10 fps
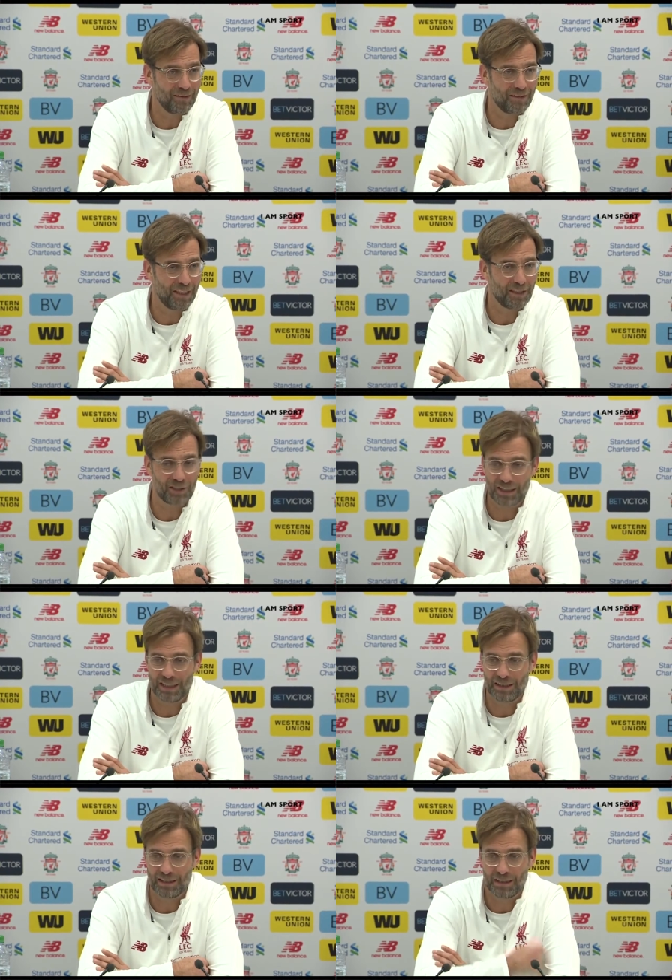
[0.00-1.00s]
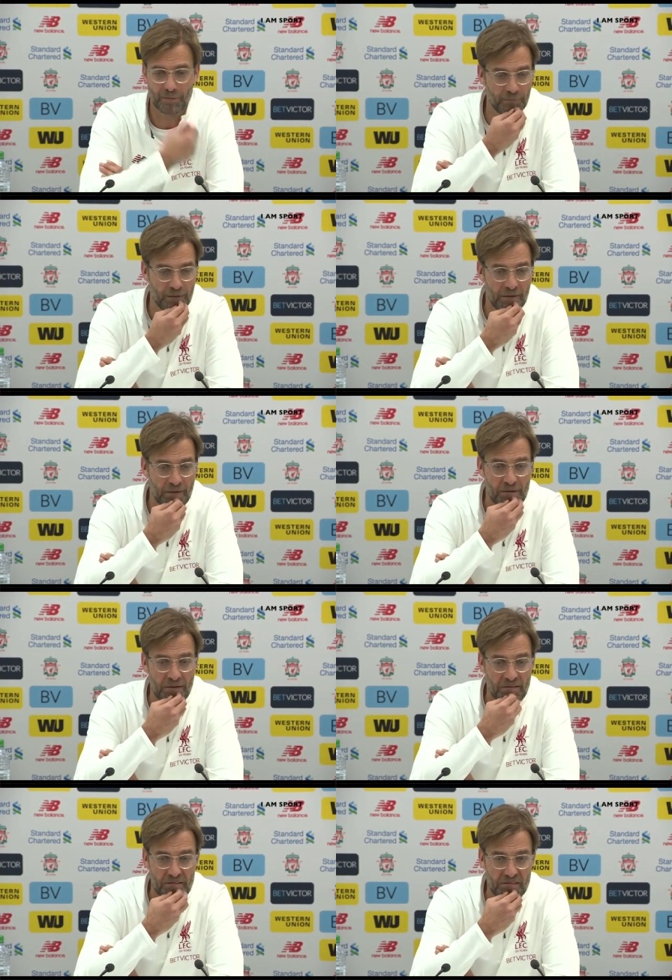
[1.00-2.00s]
things. And
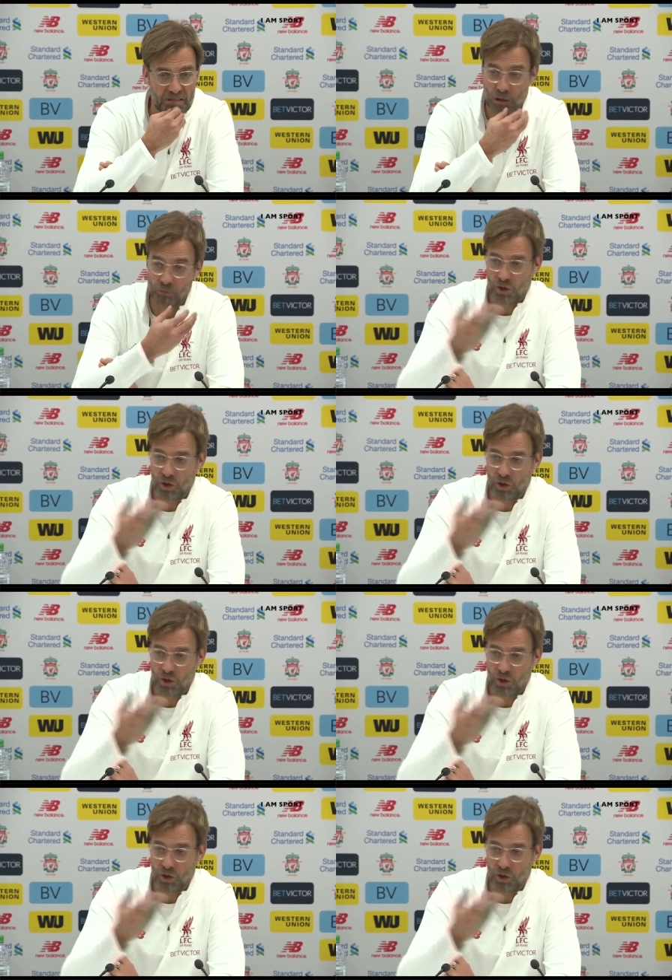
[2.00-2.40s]
so